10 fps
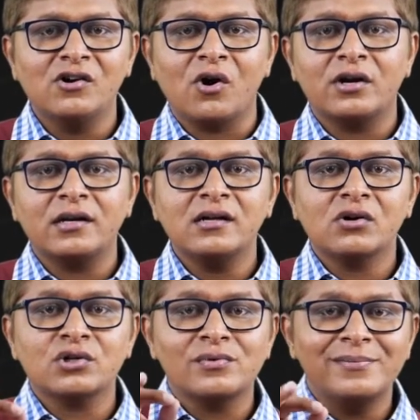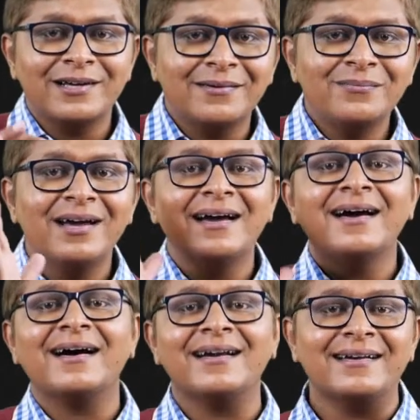the ordering cost will become
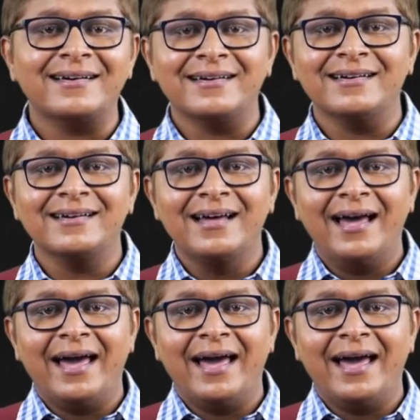100.